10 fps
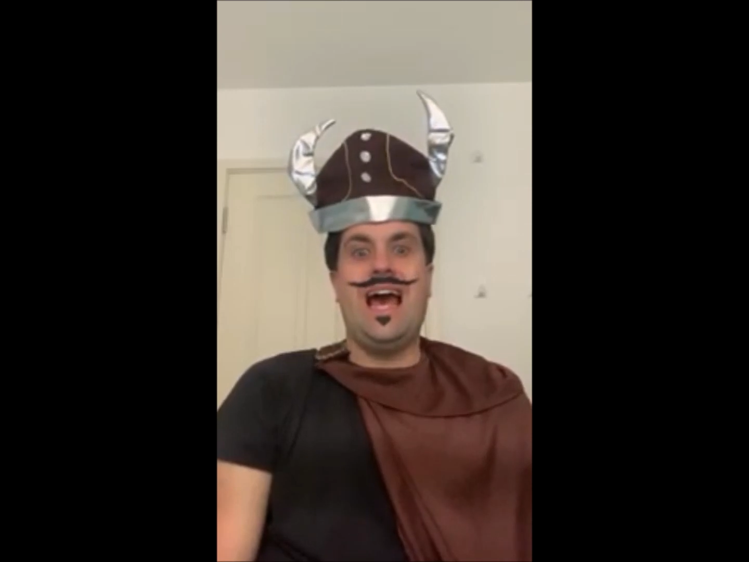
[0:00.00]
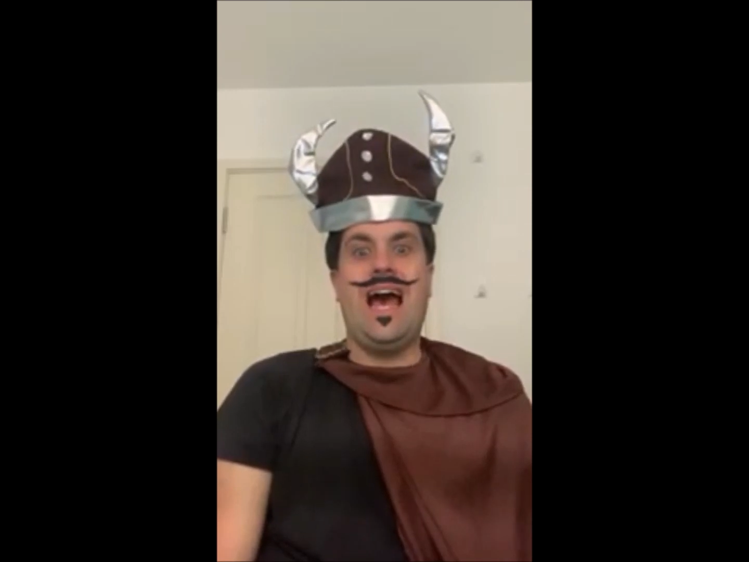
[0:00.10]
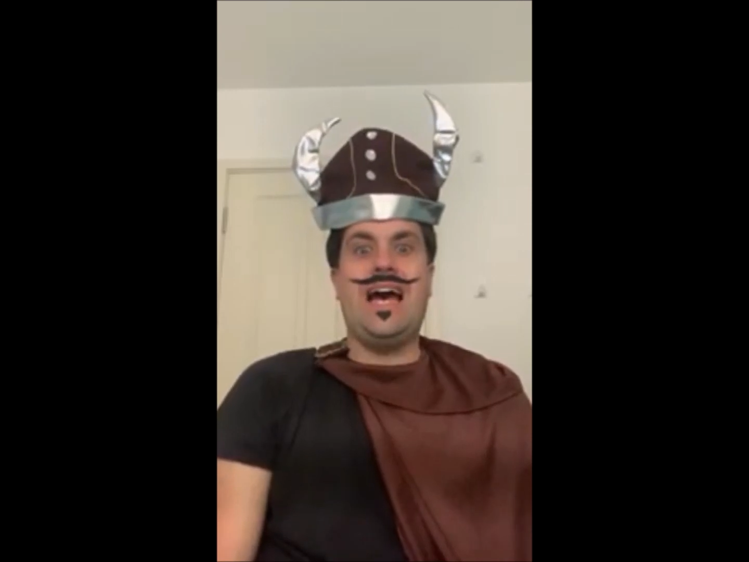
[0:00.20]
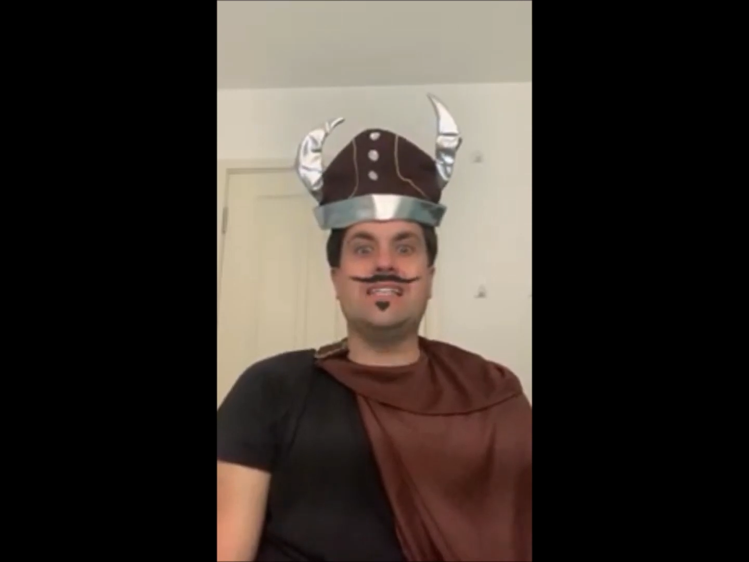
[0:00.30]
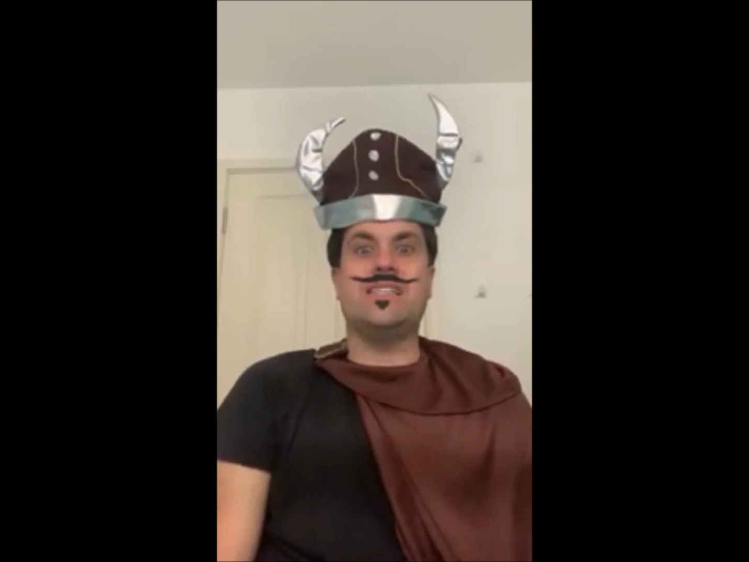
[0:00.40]

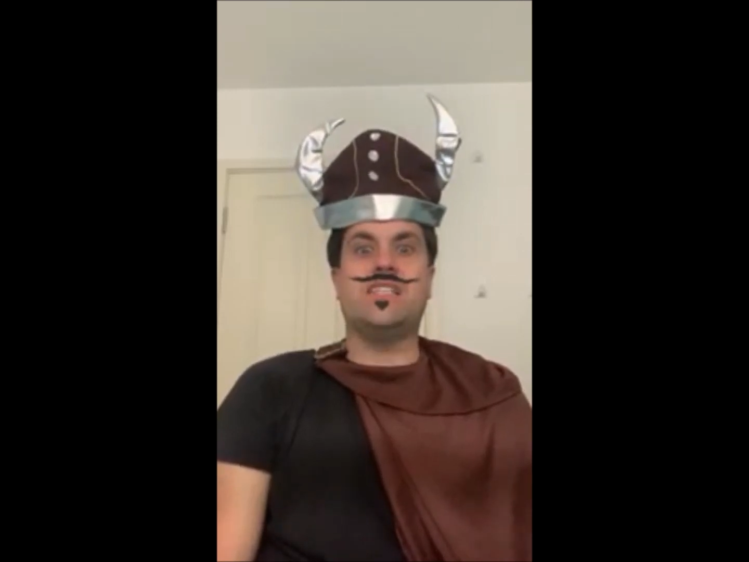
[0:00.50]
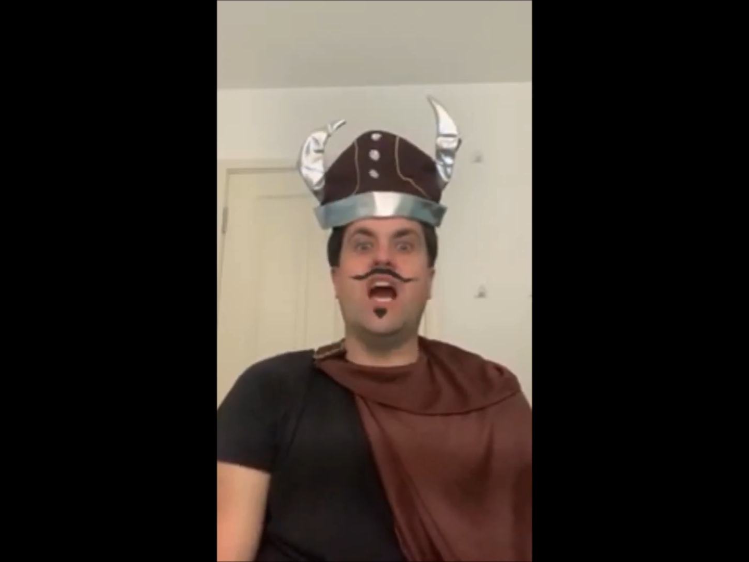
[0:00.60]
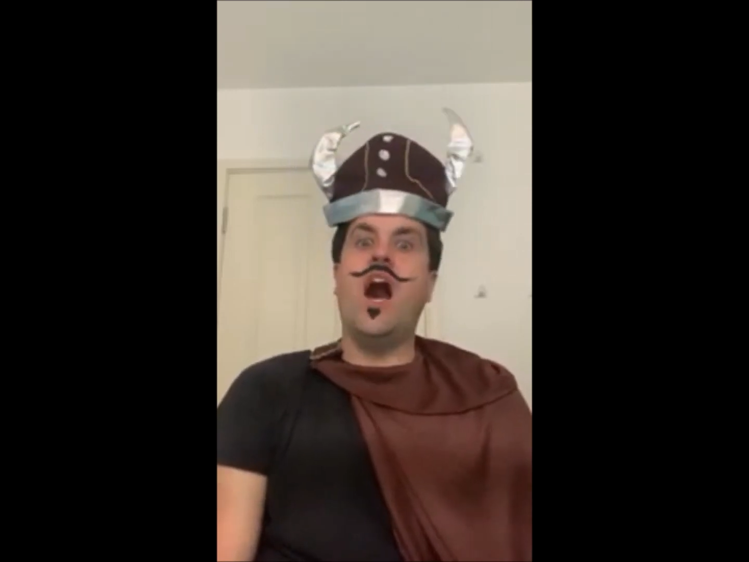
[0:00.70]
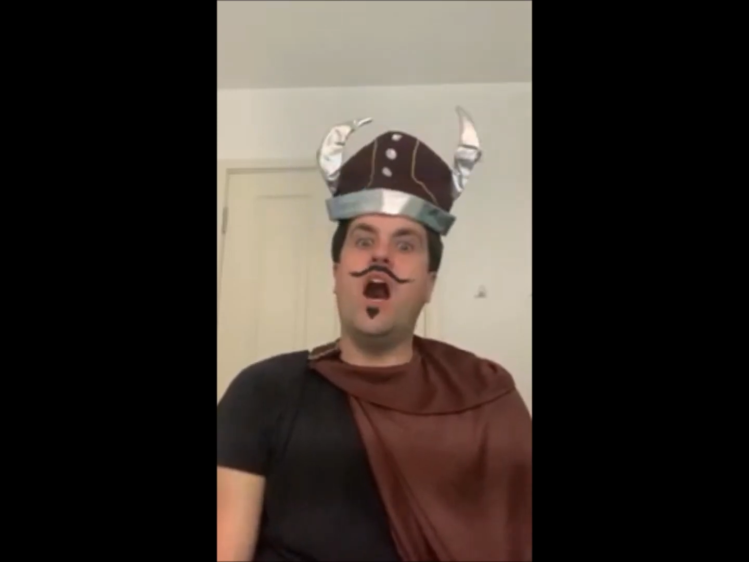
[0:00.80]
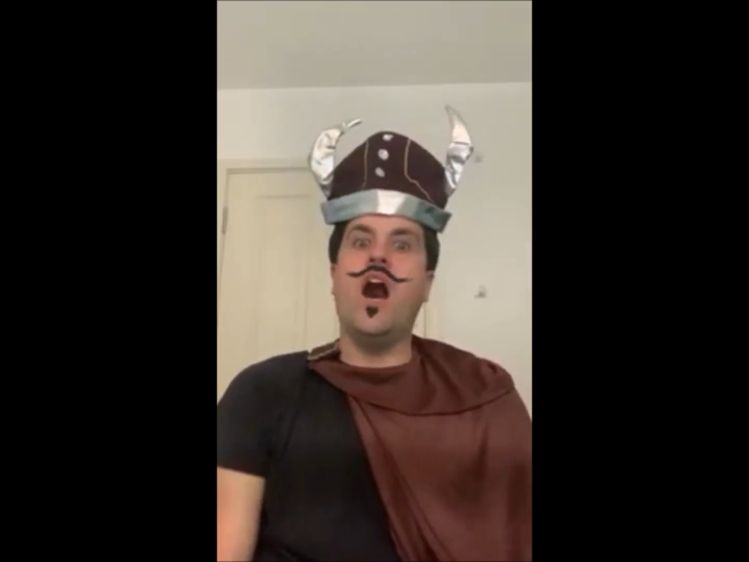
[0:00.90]

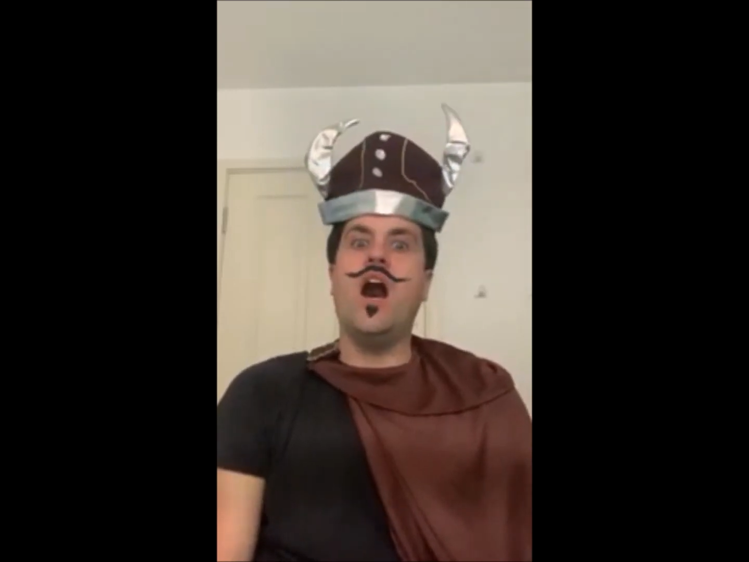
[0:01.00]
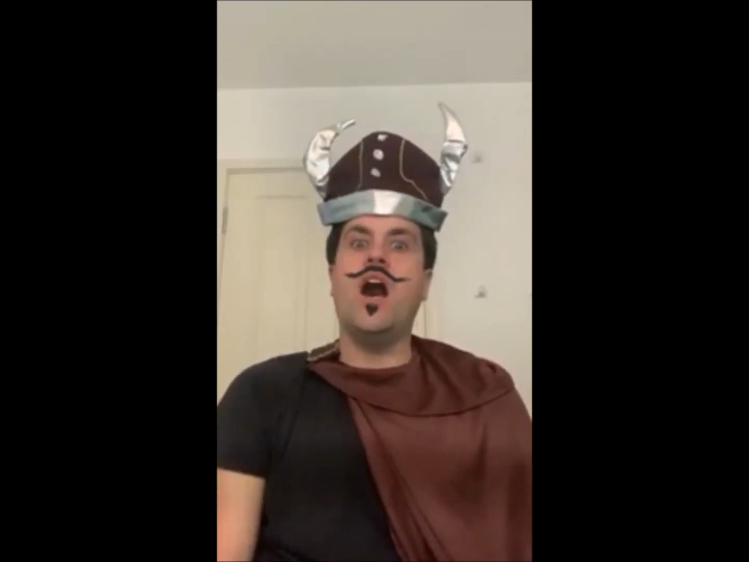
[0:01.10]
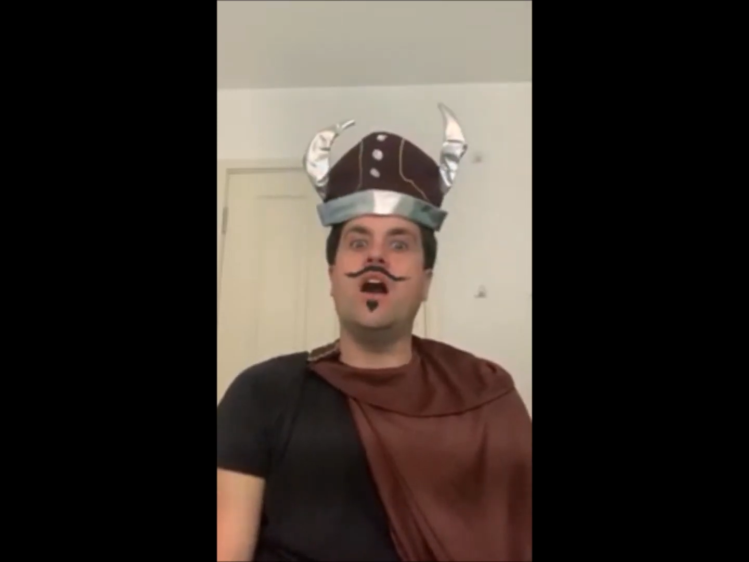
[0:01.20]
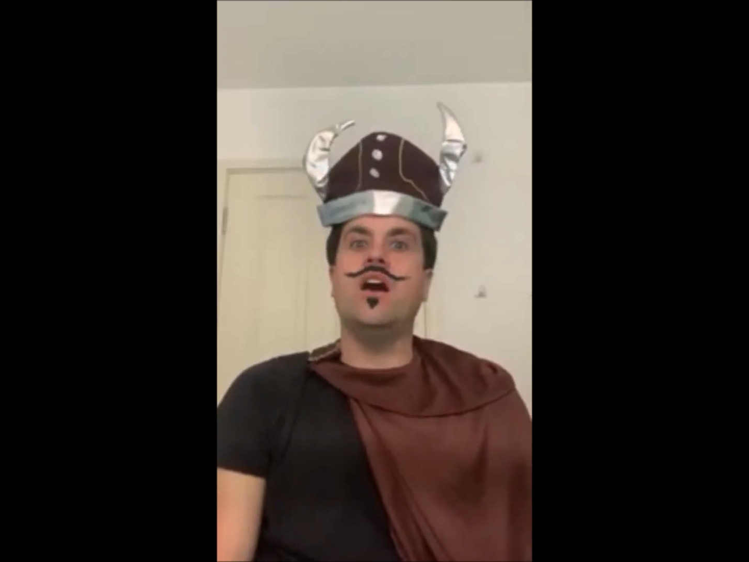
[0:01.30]
Asgard?